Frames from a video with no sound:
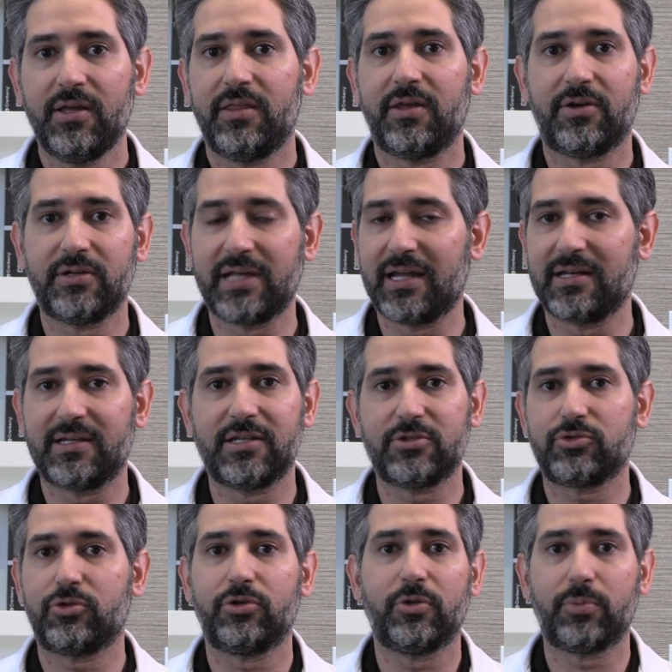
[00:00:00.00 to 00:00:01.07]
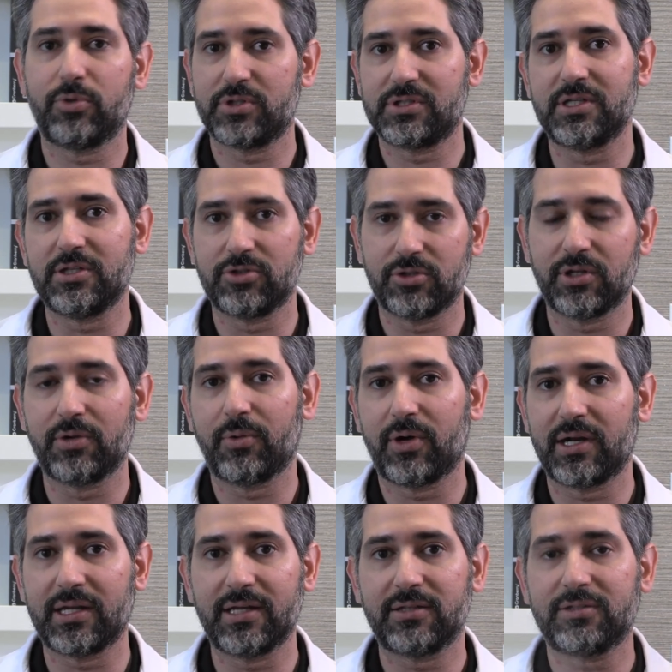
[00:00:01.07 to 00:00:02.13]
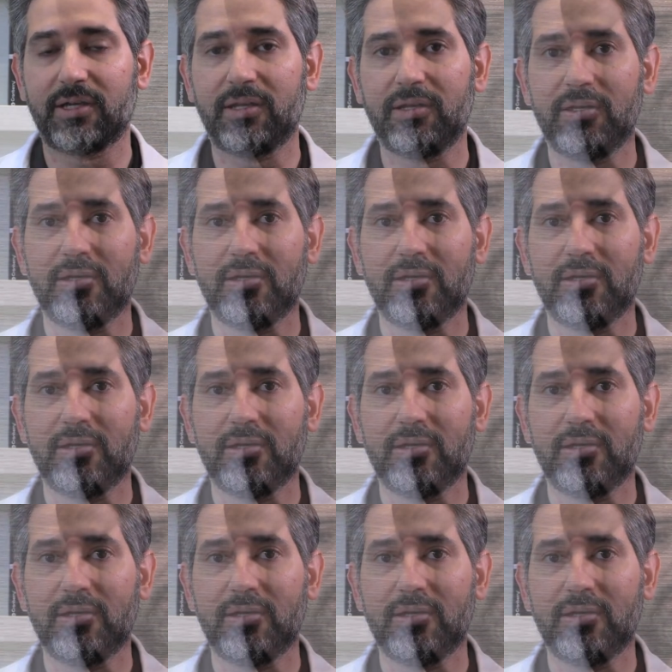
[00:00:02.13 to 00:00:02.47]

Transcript: their dentist or the procedure they want to get done.